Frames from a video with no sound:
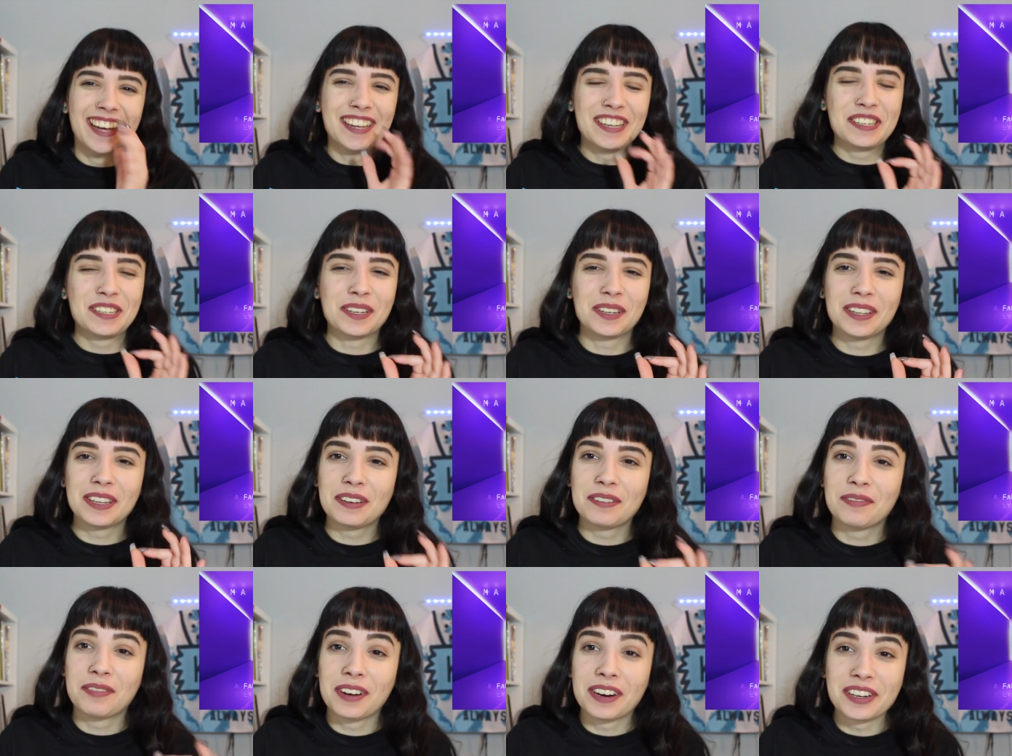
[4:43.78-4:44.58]
So
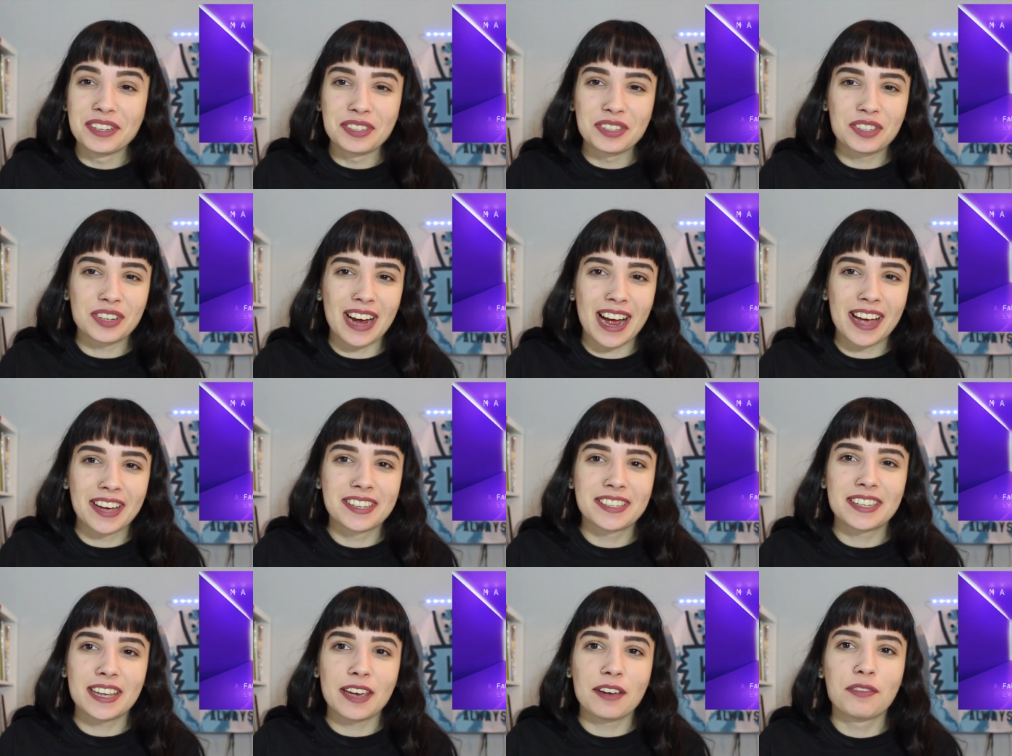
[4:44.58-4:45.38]
the first track,
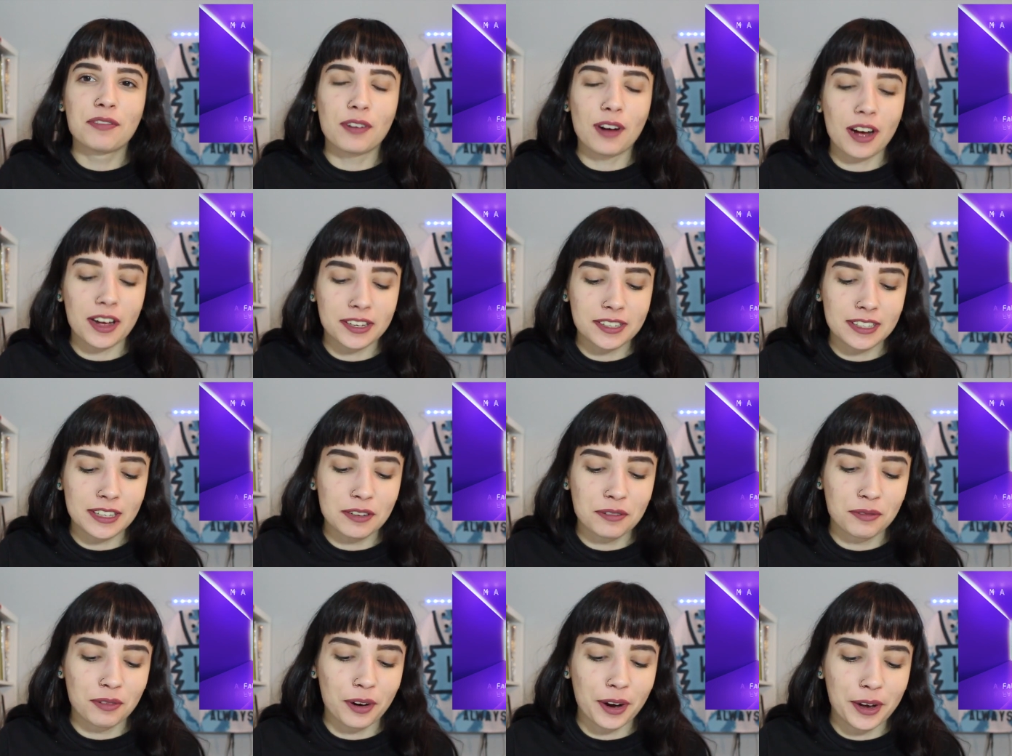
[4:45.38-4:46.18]
Stay
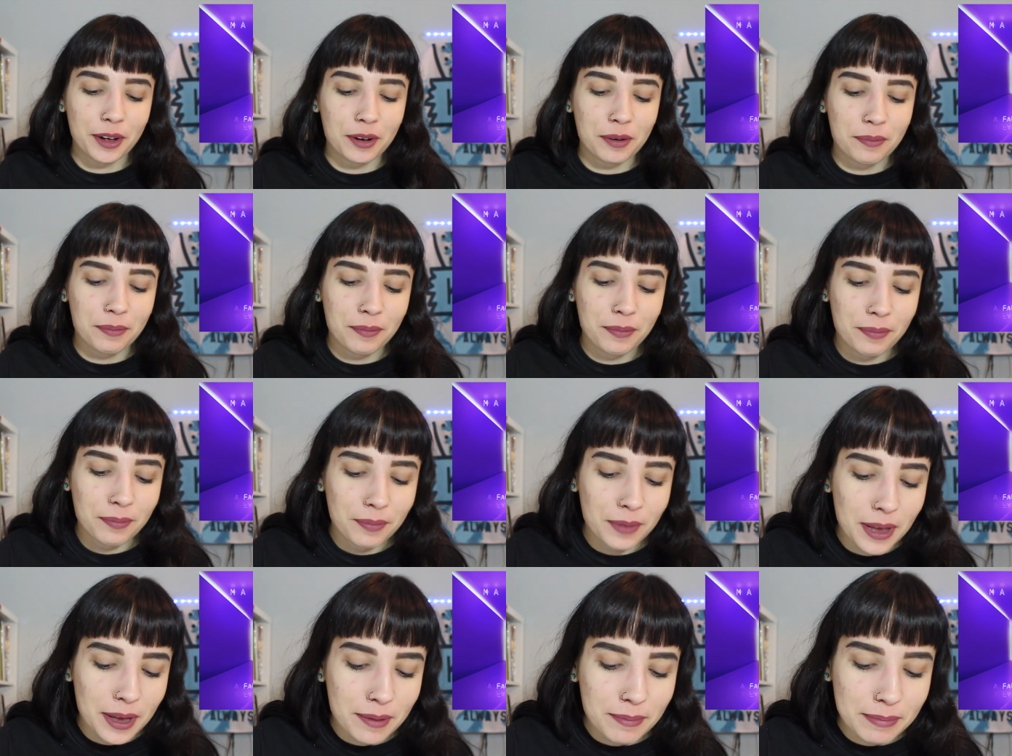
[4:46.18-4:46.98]
Frosty Royal
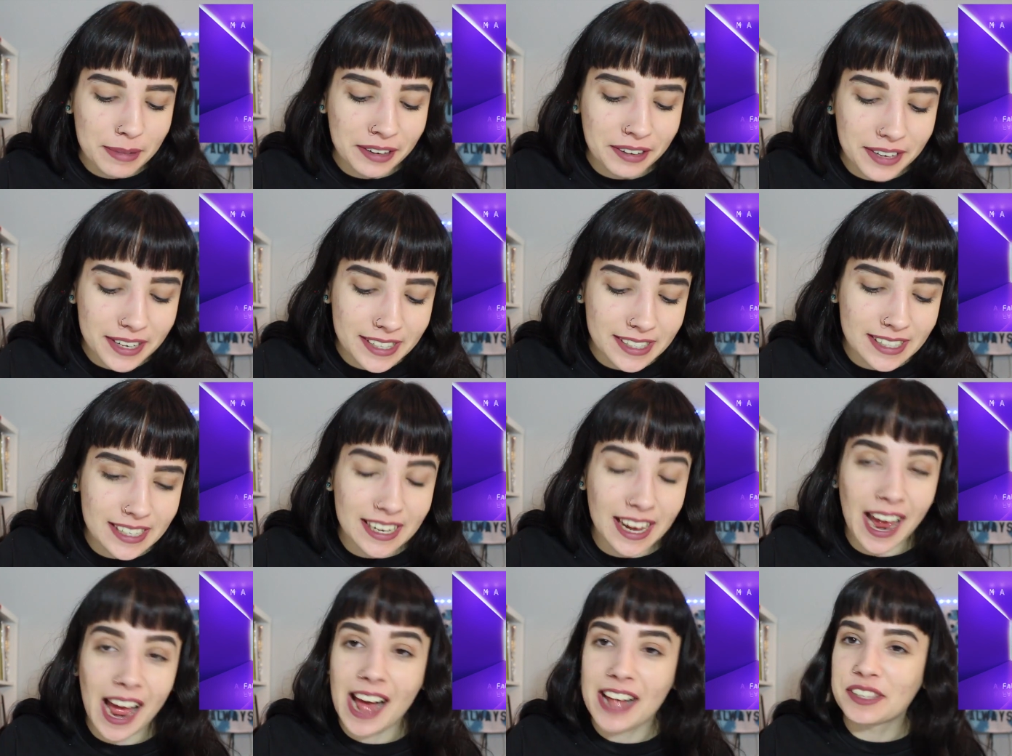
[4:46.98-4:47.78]
Milk
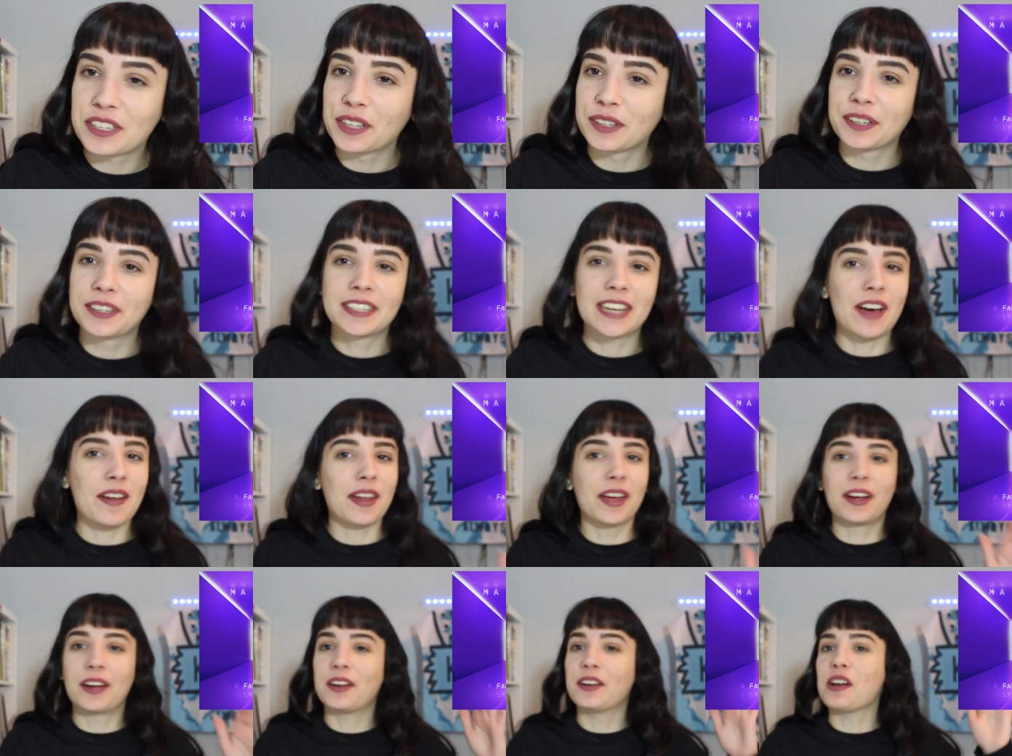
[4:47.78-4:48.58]
Tea, I had to look down,
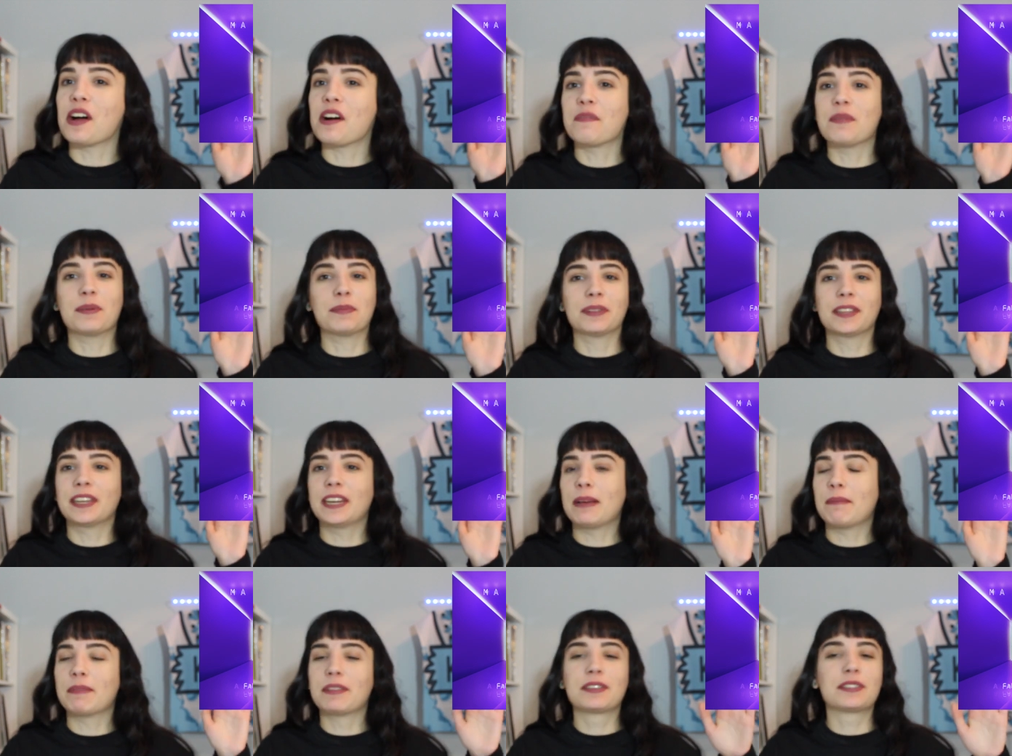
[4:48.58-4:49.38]
I could not remember the
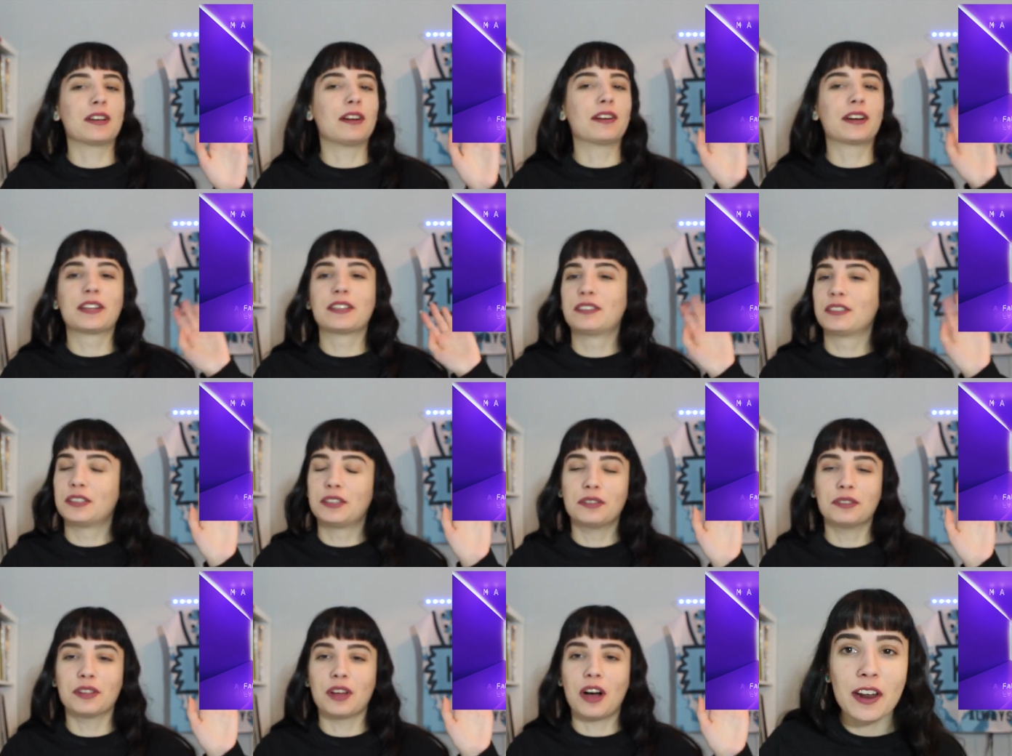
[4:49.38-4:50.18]
name of the song, it's
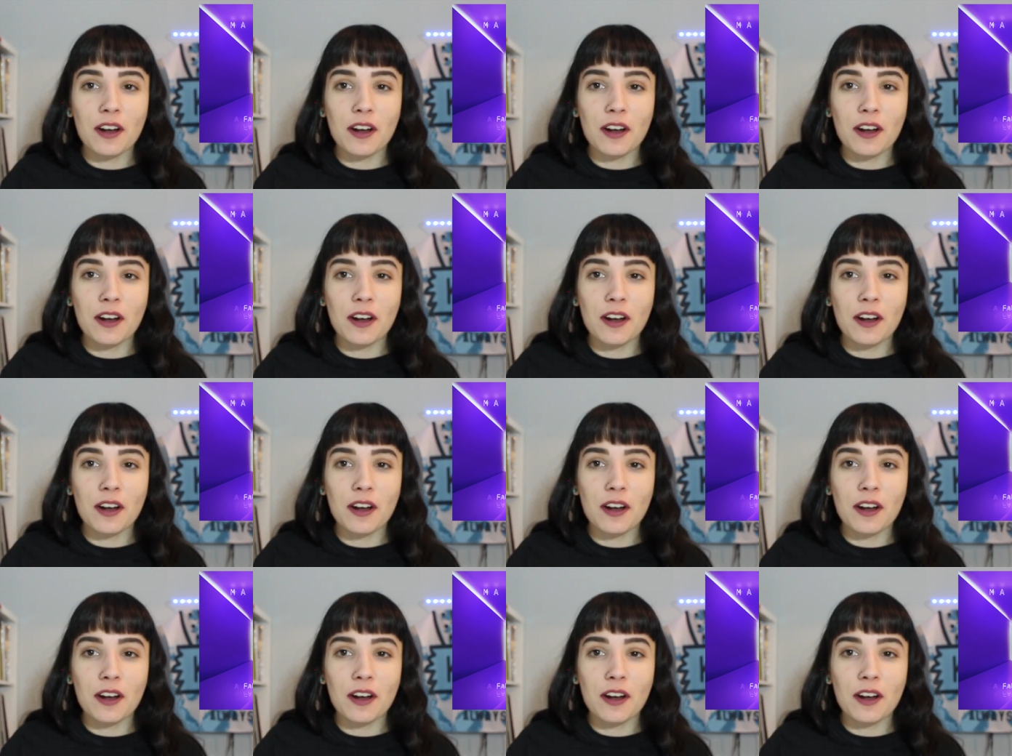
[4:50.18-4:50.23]
too long.